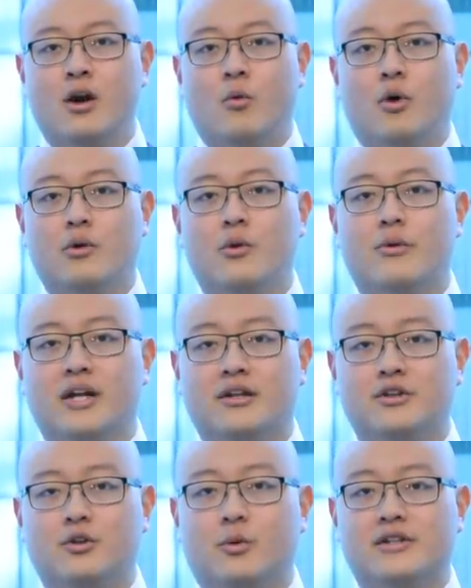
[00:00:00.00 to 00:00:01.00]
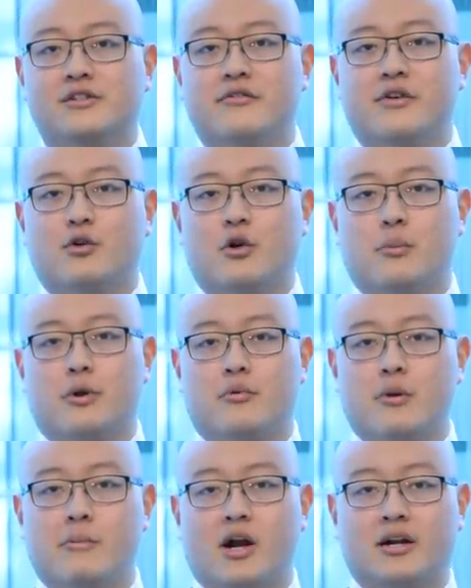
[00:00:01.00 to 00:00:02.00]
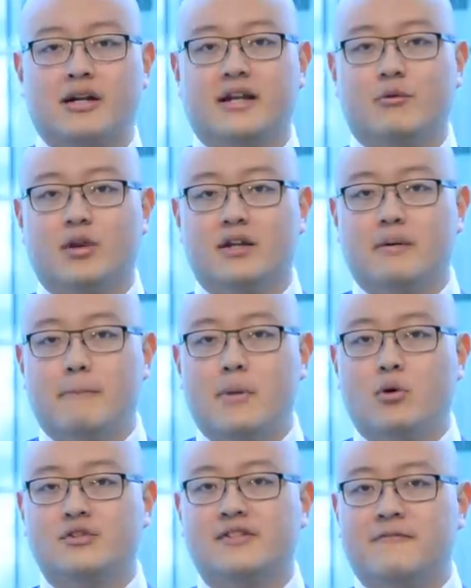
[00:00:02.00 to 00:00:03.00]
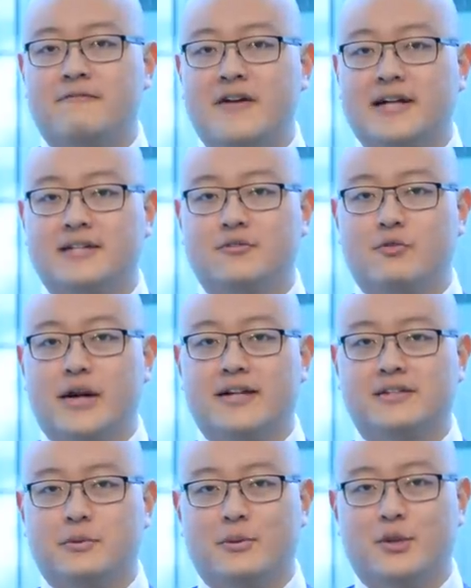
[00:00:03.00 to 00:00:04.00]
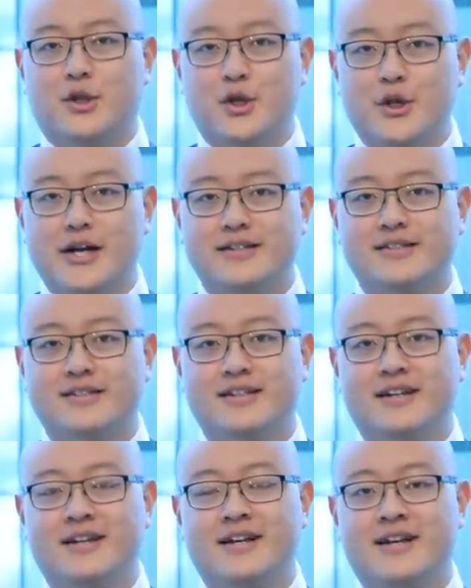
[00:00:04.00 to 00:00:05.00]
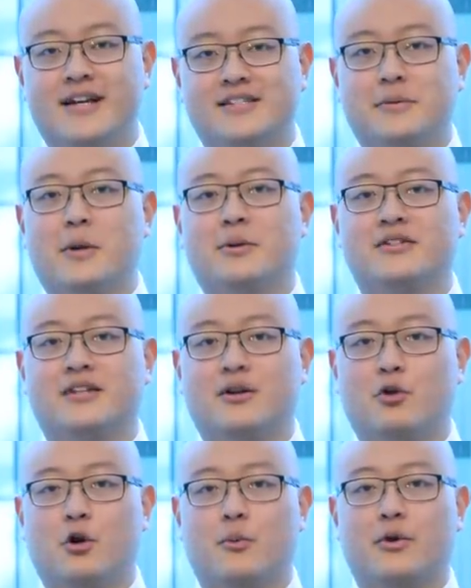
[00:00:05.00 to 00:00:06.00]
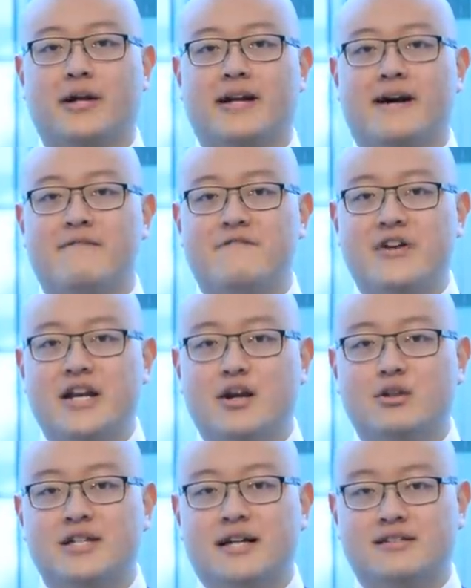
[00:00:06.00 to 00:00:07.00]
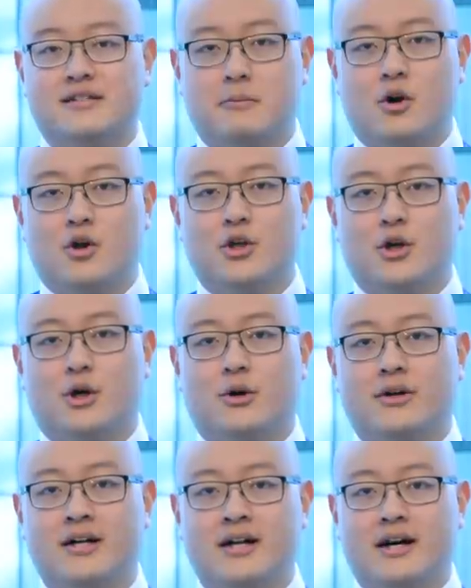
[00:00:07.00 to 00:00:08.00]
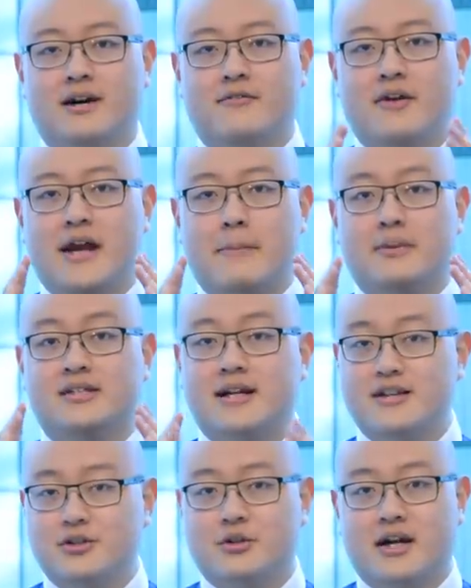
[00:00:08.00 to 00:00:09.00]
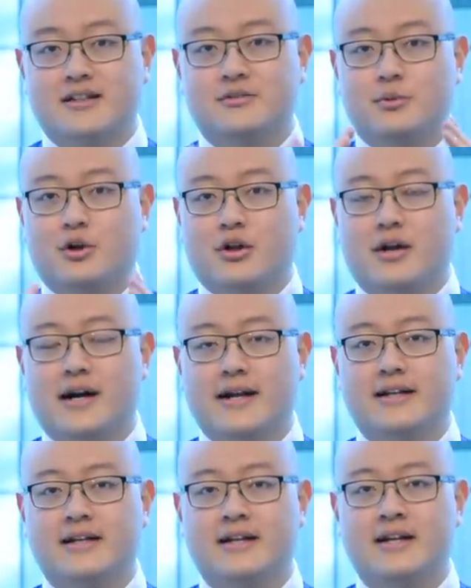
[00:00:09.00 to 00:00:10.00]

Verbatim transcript: What we want to do once you've incorporated remarketing, one of the most effective ways to be able to do this is to be able to incorporate a video testimonial of a potential customer or client.